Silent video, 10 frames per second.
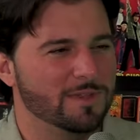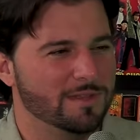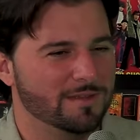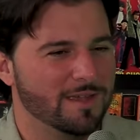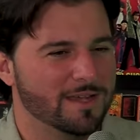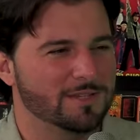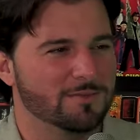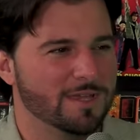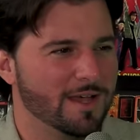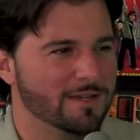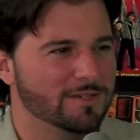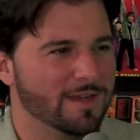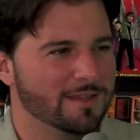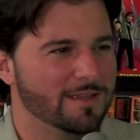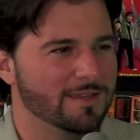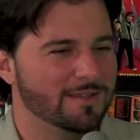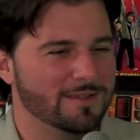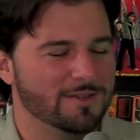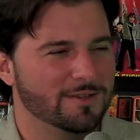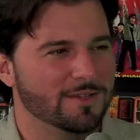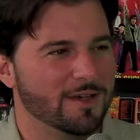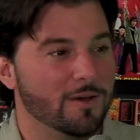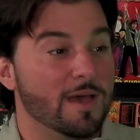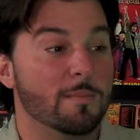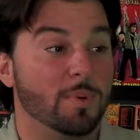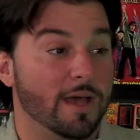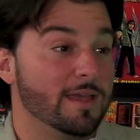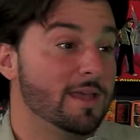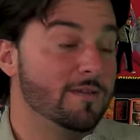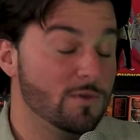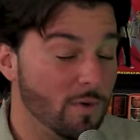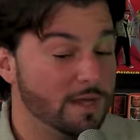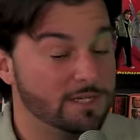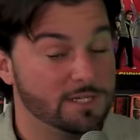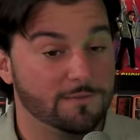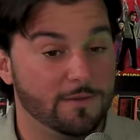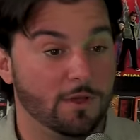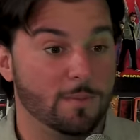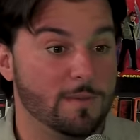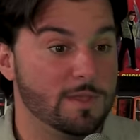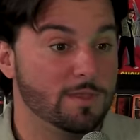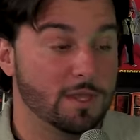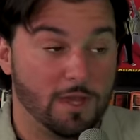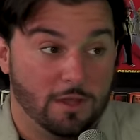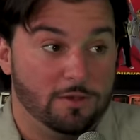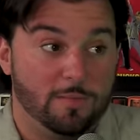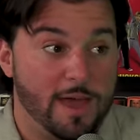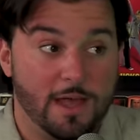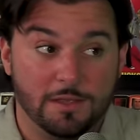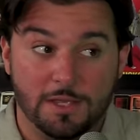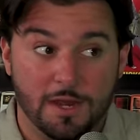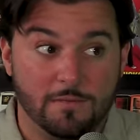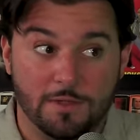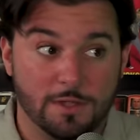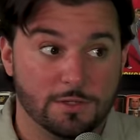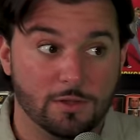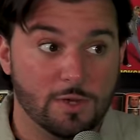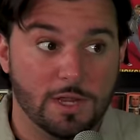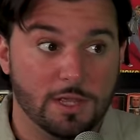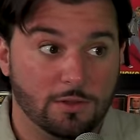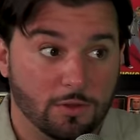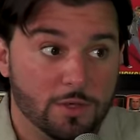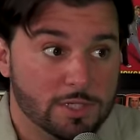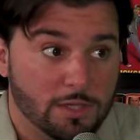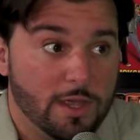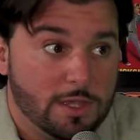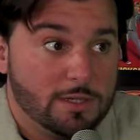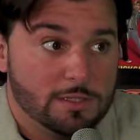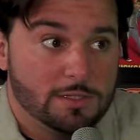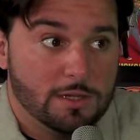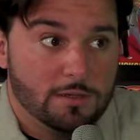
with the X3 contract, he couldn't go. But if you watch his film, I mean, the color palette and everything to it, it looks like his